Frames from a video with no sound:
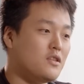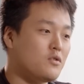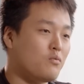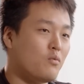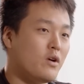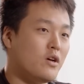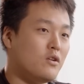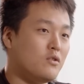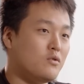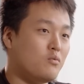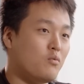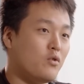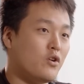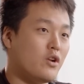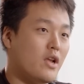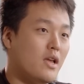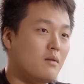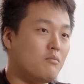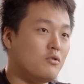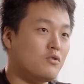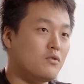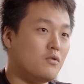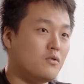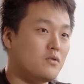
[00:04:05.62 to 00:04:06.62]
these whales
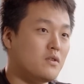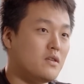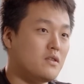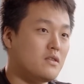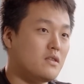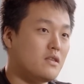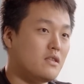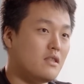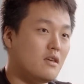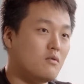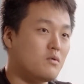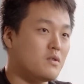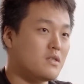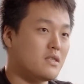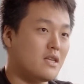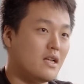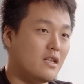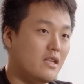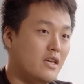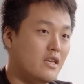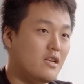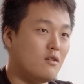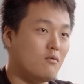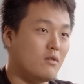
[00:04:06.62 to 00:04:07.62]
weren't able to OTC, they would
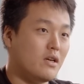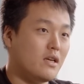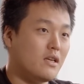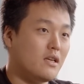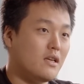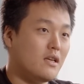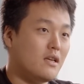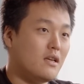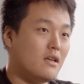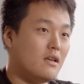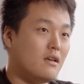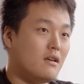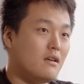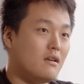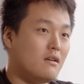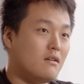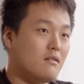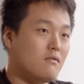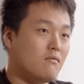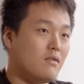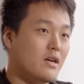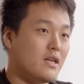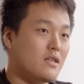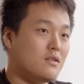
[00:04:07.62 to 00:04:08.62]
sell anyway,
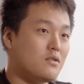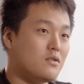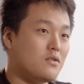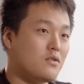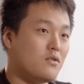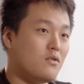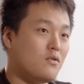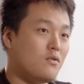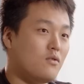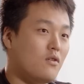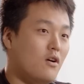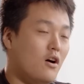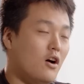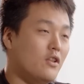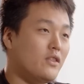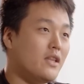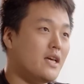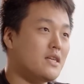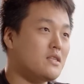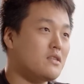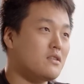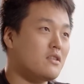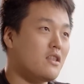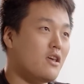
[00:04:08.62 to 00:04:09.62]
right? So
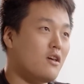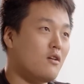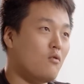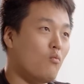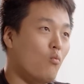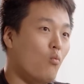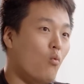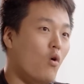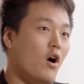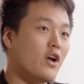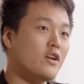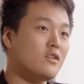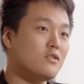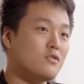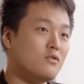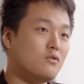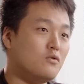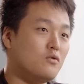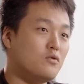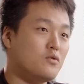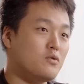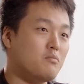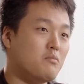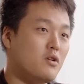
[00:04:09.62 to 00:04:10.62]
unless they wanted
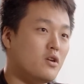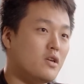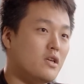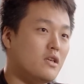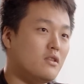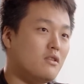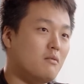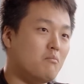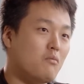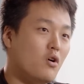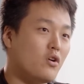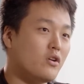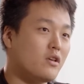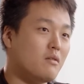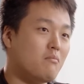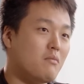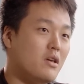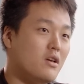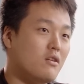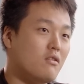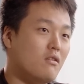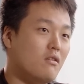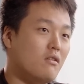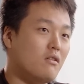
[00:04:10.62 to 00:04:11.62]
to lose money, the
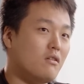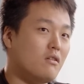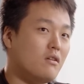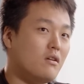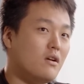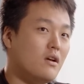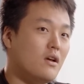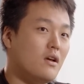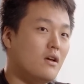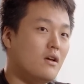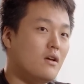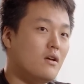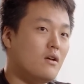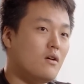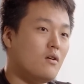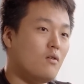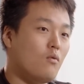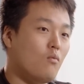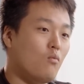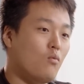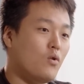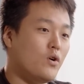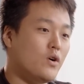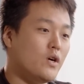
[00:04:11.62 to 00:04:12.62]
market maker
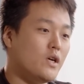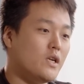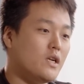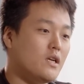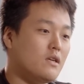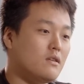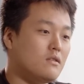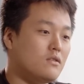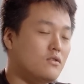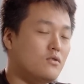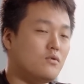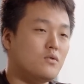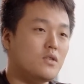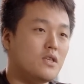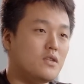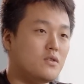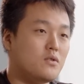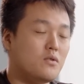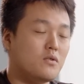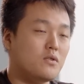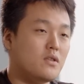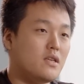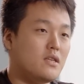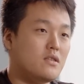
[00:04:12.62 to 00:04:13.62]
would do
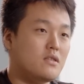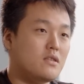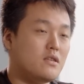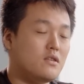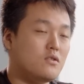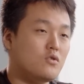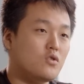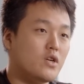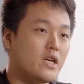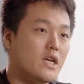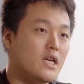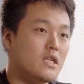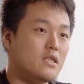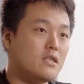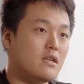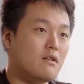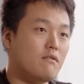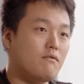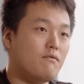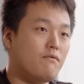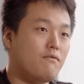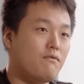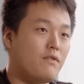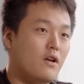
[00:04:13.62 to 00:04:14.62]
these OTC trades
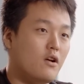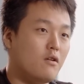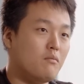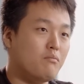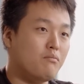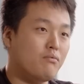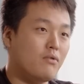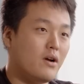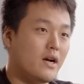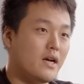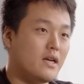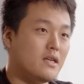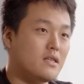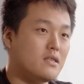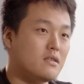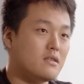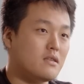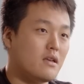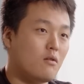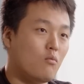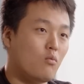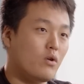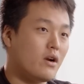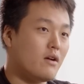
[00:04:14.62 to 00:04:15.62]
at fair
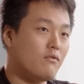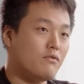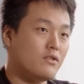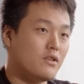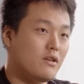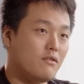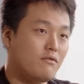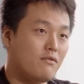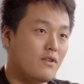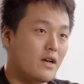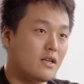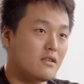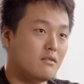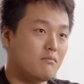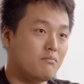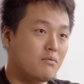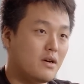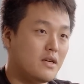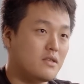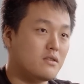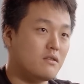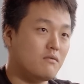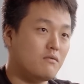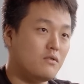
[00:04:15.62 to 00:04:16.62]
price, at whatever the
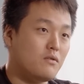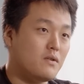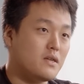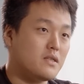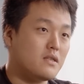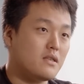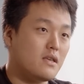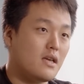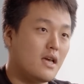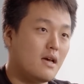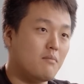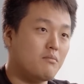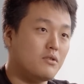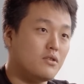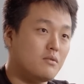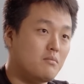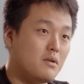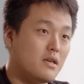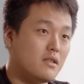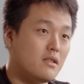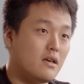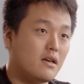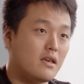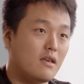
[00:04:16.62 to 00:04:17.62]
effective price of UST
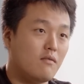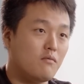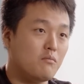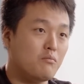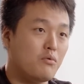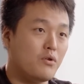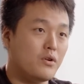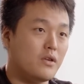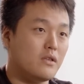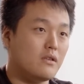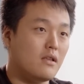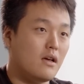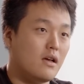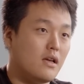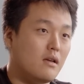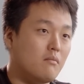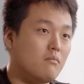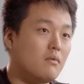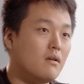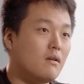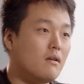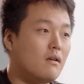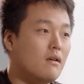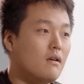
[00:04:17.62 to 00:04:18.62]
happened to be at that given point in
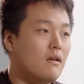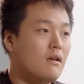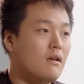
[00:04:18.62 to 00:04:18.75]
time.